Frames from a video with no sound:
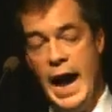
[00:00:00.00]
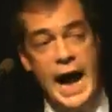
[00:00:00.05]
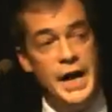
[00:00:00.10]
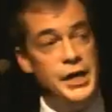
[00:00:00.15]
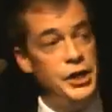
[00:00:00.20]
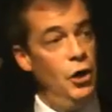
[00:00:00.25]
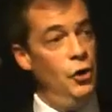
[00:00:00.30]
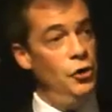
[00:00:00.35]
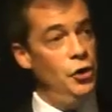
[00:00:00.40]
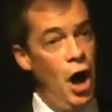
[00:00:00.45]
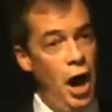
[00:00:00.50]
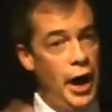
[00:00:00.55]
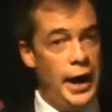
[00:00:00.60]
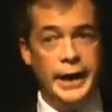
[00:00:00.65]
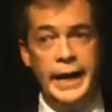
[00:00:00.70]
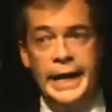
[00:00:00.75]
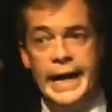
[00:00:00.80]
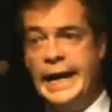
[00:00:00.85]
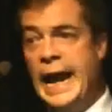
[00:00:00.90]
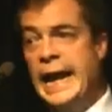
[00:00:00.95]
And you're not
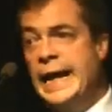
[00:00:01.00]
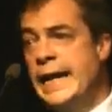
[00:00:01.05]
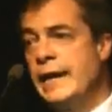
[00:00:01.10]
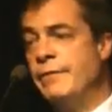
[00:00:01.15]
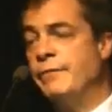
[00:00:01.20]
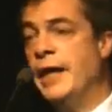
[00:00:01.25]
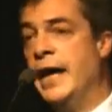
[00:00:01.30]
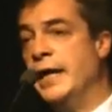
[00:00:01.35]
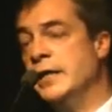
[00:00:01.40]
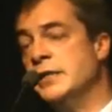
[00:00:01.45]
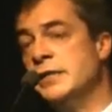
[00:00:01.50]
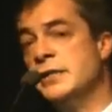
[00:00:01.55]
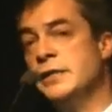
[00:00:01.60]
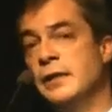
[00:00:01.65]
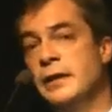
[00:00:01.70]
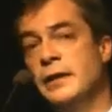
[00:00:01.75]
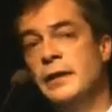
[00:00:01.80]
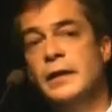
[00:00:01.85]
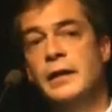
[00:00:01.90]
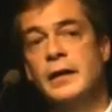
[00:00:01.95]
going to get any of
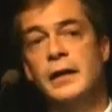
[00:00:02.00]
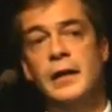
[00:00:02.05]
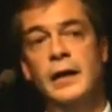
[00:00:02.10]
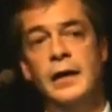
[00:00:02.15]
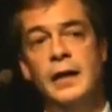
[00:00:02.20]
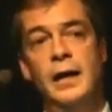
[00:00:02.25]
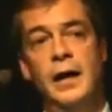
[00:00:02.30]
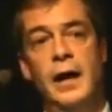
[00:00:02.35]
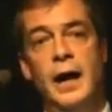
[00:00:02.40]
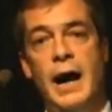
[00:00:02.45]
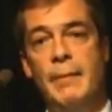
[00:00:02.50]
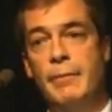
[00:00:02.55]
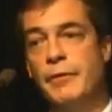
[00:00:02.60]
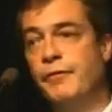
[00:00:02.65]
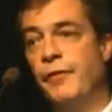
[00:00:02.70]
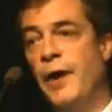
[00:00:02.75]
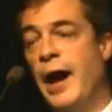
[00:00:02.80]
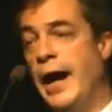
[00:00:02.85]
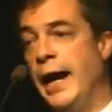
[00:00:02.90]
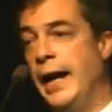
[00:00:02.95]
this,
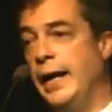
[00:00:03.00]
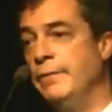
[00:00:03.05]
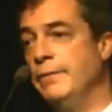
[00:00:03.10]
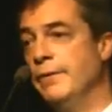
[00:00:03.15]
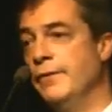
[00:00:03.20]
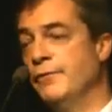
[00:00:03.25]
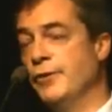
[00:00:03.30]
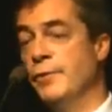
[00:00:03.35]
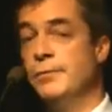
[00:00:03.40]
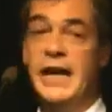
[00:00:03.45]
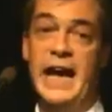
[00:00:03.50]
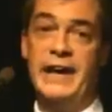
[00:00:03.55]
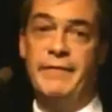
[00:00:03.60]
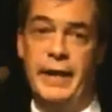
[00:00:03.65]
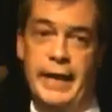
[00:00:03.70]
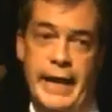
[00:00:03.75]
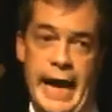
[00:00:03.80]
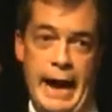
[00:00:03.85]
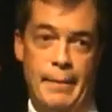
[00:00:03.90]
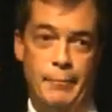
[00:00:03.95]
I'm afraid, from
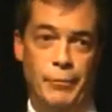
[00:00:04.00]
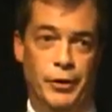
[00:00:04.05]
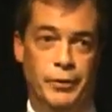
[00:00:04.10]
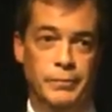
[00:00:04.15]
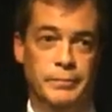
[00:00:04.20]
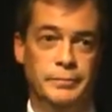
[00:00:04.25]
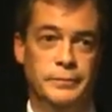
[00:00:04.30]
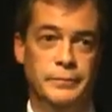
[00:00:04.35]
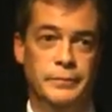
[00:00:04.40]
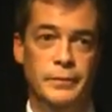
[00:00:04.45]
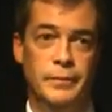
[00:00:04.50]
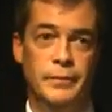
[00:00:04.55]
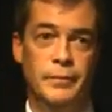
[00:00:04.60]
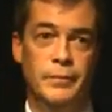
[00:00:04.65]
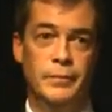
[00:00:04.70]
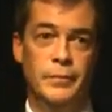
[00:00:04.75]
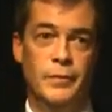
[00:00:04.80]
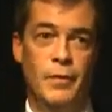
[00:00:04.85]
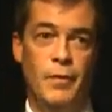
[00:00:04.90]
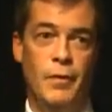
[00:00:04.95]
David Cameron.
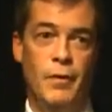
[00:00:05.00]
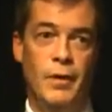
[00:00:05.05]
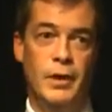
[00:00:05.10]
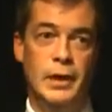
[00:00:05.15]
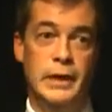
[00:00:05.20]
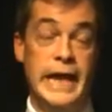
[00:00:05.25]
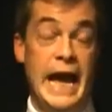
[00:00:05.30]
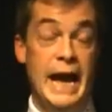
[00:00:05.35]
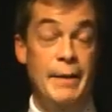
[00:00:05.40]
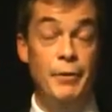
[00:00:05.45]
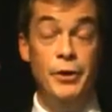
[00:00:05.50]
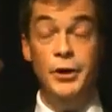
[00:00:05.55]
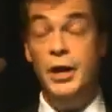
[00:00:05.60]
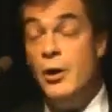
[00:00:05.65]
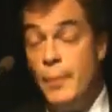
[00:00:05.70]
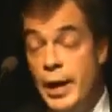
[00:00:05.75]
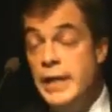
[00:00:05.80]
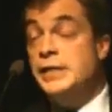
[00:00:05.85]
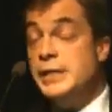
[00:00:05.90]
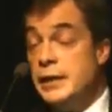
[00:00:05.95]

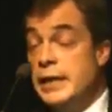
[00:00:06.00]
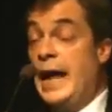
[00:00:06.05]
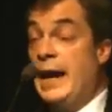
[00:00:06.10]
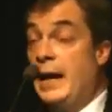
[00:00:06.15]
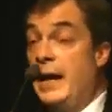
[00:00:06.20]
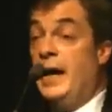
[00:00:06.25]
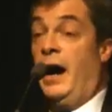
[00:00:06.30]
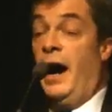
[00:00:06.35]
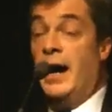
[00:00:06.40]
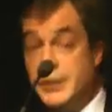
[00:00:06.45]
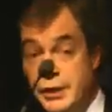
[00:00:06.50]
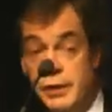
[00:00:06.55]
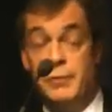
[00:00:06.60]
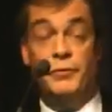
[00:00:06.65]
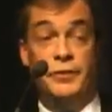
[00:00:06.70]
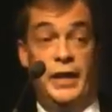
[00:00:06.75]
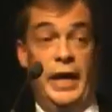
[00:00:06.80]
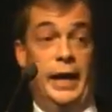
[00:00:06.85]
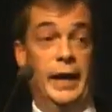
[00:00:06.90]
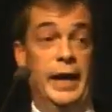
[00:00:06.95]
Cameron, who incidentally I
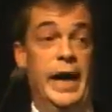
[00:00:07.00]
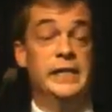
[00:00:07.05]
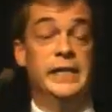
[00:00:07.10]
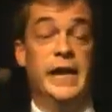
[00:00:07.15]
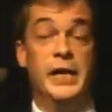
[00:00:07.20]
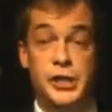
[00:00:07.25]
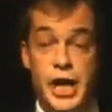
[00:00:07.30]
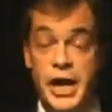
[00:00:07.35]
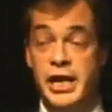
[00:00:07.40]
do think is a